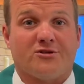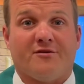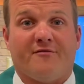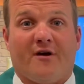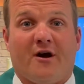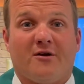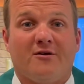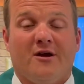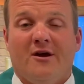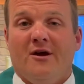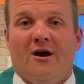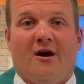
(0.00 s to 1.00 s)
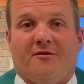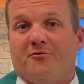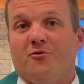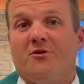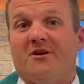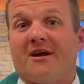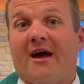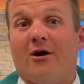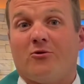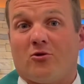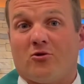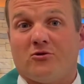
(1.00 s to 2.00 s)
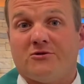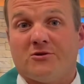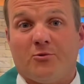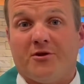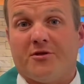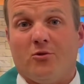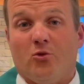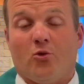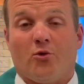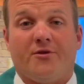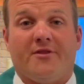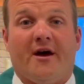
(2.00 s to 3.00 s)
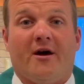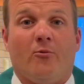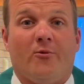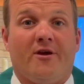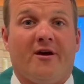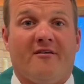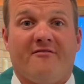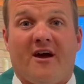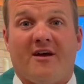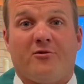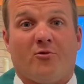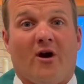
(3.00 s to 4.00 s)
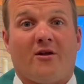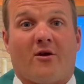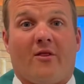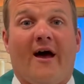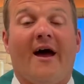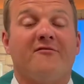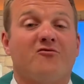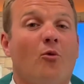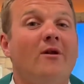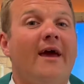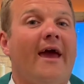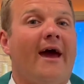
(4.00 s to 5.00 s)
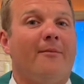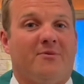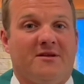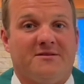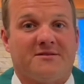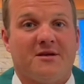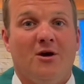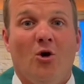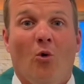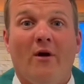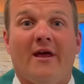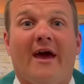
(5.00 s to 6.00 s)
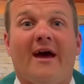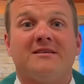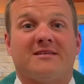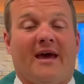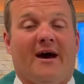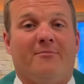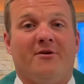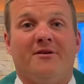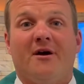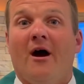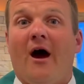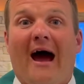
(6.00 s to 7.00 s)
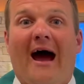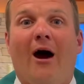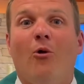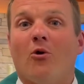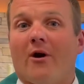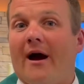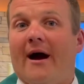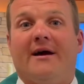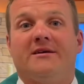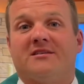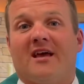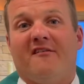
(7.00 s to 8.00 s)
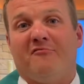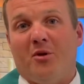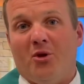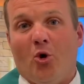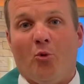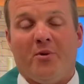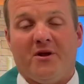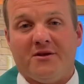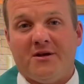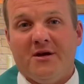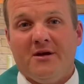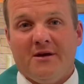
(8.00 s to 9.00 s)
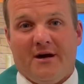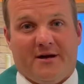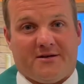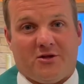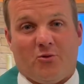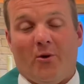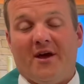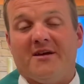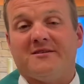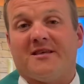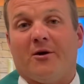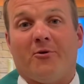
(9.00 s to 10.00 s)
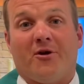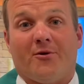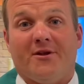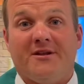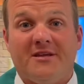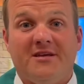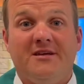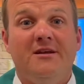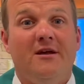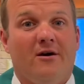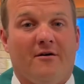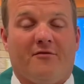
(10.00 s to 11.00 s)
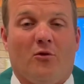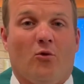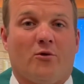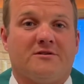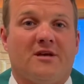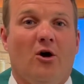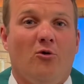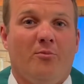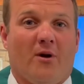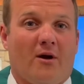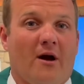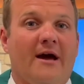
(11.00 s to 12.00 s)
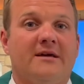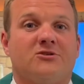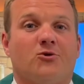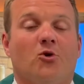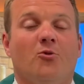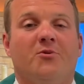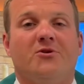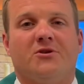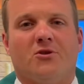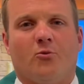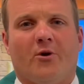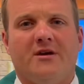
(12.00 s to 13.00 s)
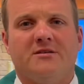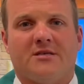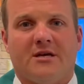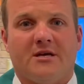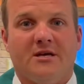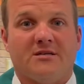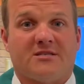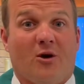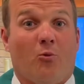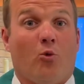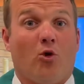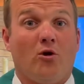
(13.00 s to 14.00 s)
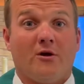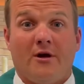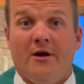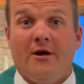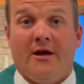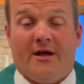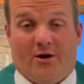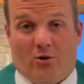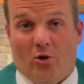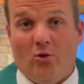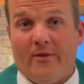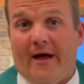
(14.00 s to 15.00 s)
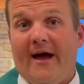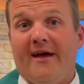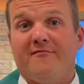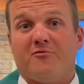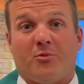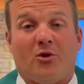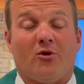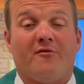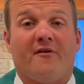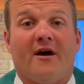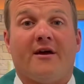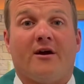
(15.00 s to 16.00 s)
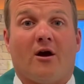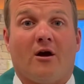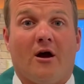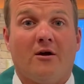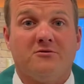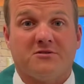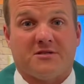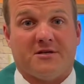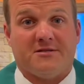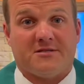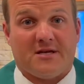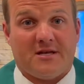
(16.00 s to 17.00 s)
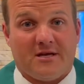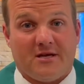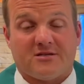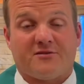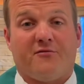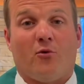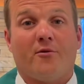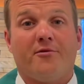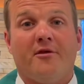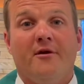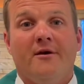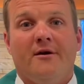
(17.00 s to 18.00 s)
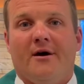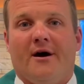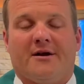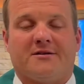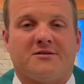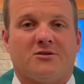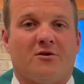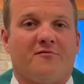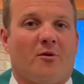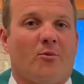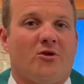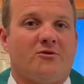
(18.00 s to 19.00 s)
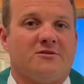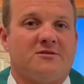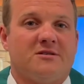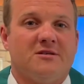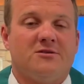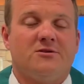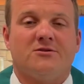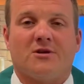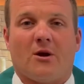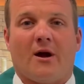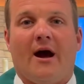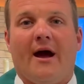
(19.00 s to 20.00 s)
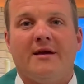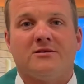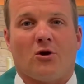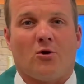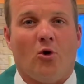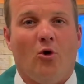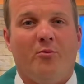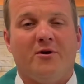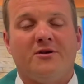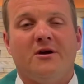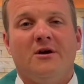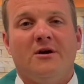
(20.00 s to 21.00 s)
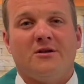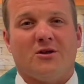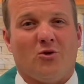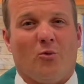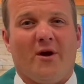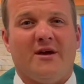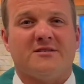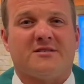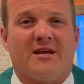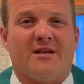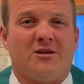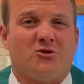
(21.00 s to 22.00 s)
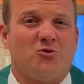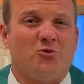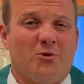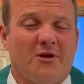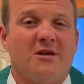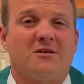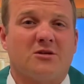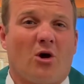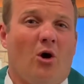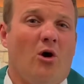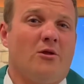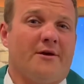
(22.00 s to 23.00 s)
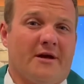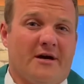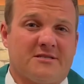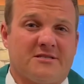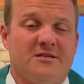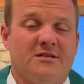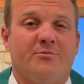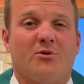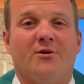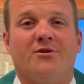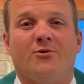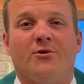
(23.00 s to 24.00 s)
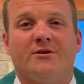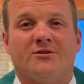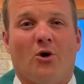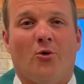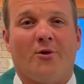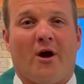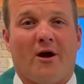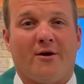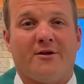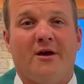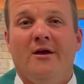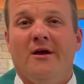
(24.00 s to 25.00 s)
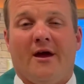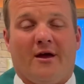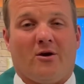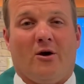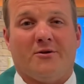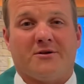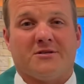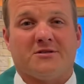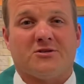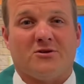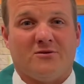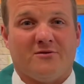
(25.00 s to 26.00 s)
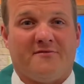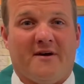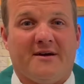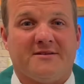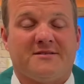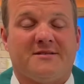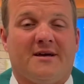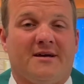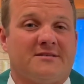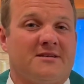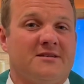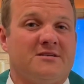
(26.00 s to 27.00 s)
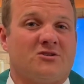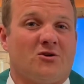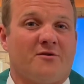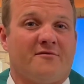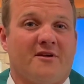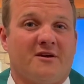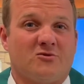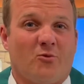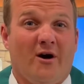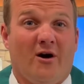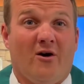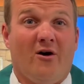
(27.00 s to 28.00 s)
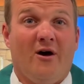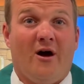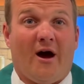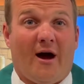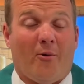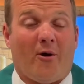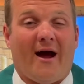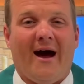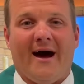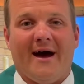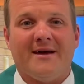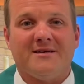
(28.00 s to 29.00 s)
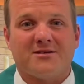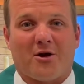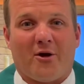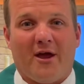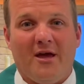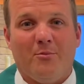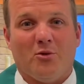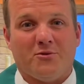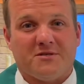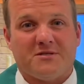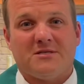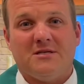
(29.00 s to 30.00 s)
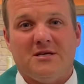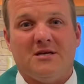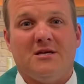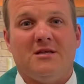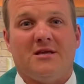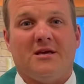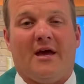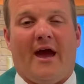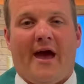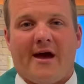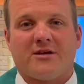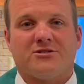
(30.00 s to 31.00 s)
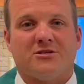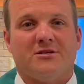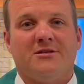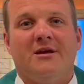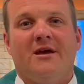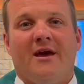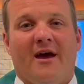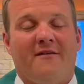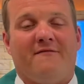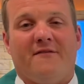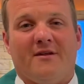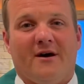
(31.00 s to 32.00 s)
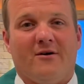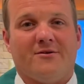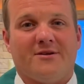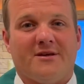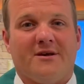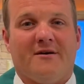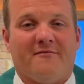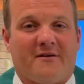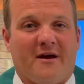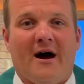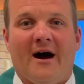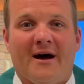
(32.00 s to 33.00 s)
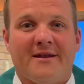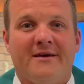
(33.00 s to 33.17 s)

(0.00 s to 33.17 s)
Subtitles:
of heart, through the encounters with the Lord that we have had throughout our lives. What happens? What has happened? Our eyes have been opened to the ways that we are in need of the Lord's help. Our eyes are open to the ways that He is at work in our own lives, purifying our hearts and sending us forth to serve our brothers and sisters. Our eyes are opened to the ways that He truly is calling us deeper into His own heart and calling to serve as He served as well. Our eyes are able to see the action and fidelity of God